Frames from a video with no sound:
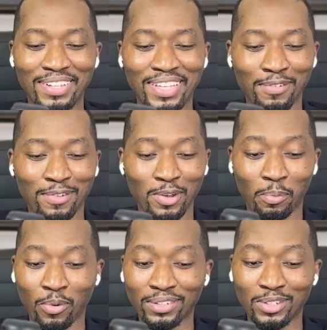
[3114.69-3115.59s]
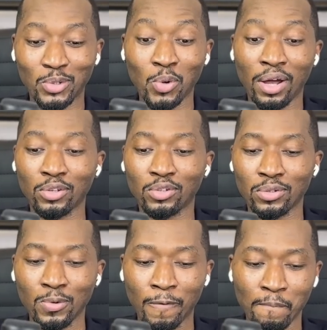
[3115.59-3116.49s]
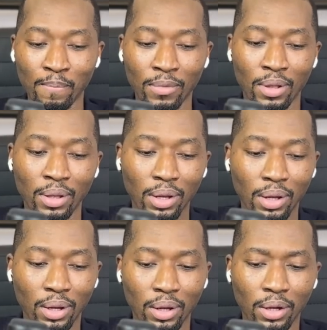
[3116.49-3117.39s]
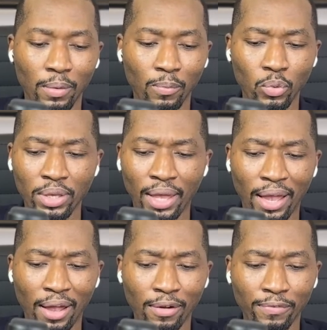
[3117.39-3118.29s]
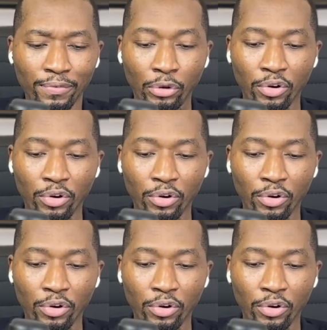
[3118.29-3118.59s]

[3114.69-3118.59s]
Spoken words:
giving you points. 2 out of 2. We have 3